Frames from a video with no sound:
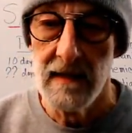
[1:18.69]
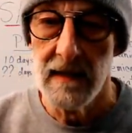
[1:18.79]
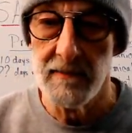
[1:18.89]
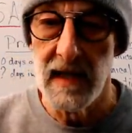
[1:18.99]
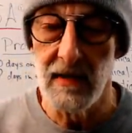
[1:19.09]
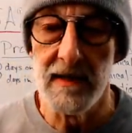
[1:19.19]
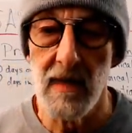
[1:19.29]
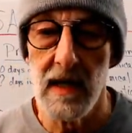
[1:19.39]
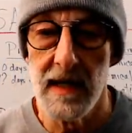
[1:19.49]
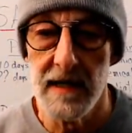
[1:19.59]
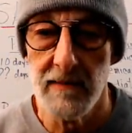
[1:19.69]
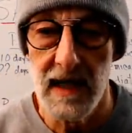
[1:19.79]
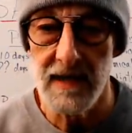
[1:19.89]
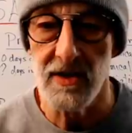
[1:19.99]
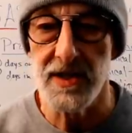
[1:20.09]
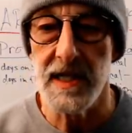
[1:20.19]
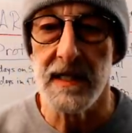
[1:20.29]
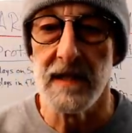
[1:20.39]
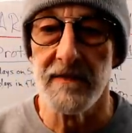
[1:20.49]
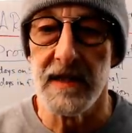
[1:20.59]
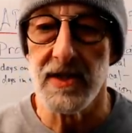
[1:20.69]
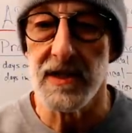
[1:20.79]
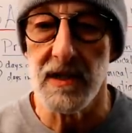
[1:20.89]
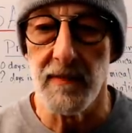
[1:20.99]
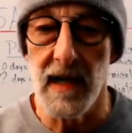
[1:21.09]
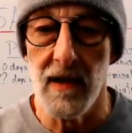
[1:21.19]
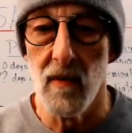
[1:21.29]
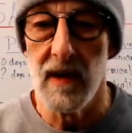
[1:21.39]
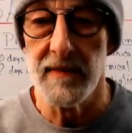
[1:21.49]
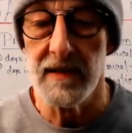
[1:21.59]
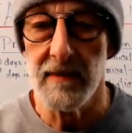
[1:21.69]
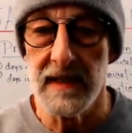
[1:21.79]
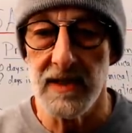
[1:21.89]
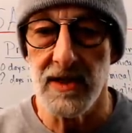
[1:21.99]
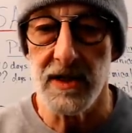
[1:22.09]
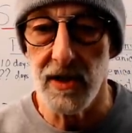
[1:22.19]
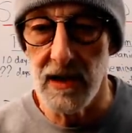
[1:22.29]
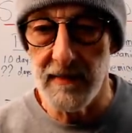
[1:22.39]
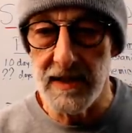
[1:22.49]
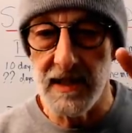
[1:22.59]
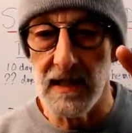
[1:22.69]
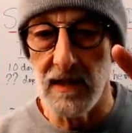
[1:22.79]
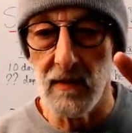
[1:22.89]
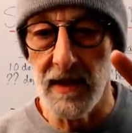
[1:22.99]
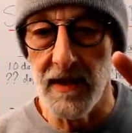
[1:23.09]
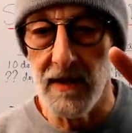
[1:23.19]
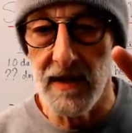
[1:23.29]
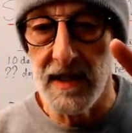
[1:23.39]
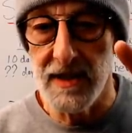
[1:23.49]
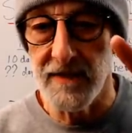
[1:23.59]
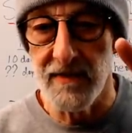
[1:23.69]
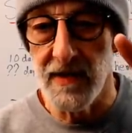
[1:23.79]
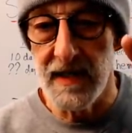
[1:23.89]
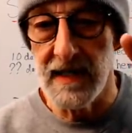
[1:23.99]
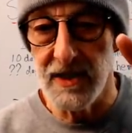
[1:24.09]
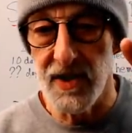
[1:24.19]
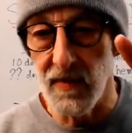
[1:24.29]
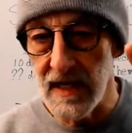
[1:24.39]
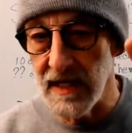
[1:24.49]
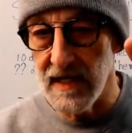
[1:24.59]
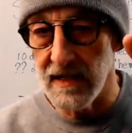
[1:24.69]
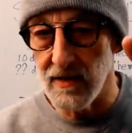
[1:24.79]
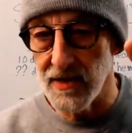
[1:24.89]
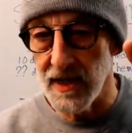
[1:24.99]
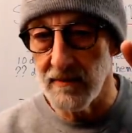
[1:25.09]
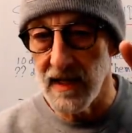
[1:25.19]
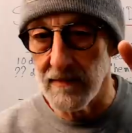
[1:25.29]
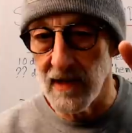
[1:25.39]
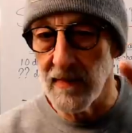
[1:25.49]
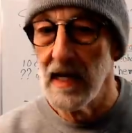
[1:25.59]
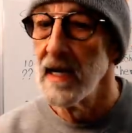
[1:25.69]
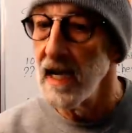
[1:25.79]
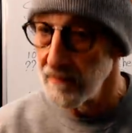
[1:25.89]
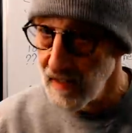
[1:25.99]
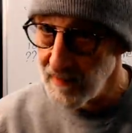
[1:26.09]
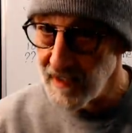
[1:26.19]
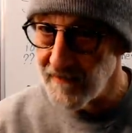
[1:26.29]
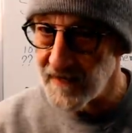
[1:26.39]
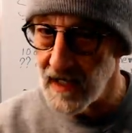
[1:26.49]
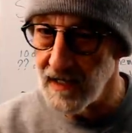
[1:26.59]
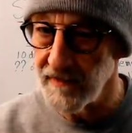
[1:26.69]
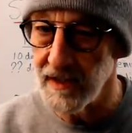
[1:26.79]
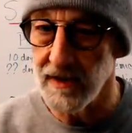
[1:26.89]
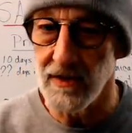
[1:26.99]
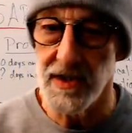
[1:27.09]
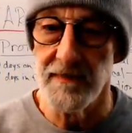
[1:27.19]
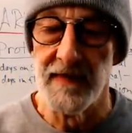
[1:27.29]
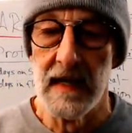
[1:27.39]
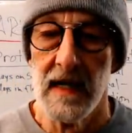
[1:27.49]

Bear in mind, my understanding of this as a bioweapon means that you're going to be dealing with this for the next 3 years at a minimum, and maybe 5 years.